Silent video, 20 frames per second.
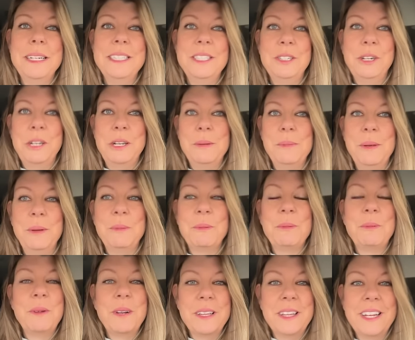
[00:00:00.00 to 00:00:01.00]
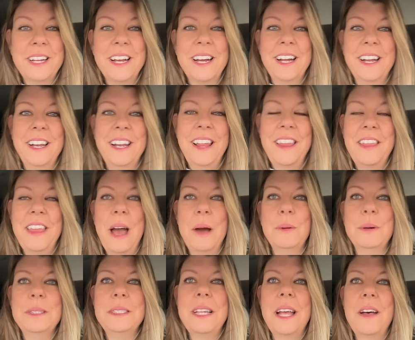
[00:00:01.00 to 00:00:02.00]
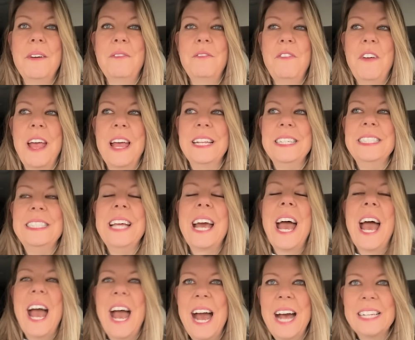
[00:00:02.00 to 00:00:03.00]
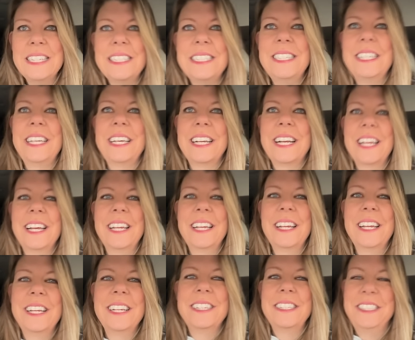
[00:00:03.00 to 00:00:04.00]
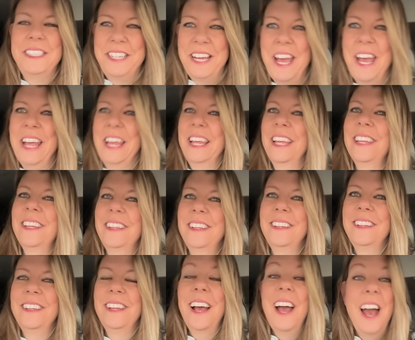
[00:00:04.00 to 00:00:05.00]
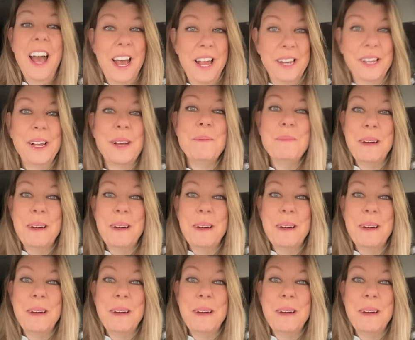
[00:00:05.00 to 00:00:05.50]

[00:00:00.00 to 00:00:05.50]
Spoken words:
Treated me really good. That was a fantastic stay. I'd come